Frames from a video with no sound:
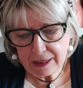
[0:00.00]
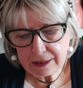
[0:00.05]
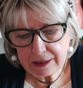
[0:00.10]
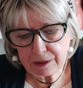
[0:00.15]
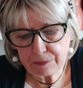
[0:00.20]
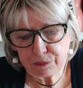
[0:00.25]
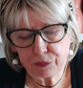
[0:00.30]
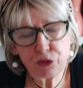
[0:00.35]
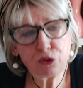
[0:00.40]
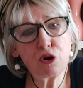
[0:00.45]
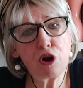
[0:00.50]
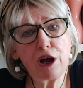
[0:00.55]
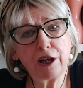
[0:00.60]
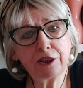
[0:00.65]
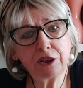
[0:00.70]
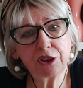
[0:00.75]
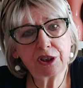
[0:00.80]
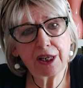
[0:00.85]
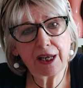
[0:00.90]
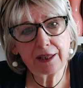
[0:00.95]
The
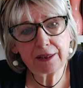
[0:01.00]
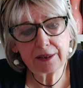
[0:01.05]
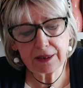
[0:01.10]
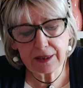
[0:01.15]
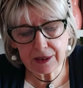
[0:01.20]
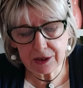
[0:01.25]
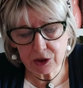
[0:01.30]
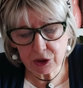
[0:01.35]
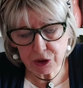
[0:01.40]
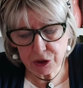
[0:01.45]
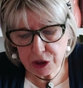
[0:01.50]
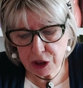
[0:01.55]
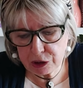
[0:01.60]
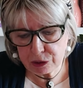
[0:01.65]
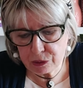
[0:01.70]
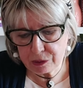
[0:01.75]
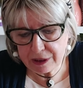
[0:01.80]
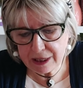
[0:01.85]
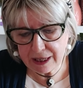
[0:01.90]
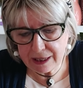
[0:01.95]
project is
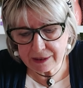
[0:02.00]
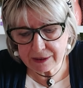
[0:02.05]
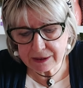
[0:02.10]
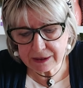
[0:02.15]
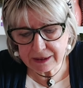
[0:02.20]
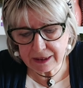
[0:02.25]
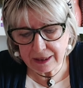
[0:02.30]
known as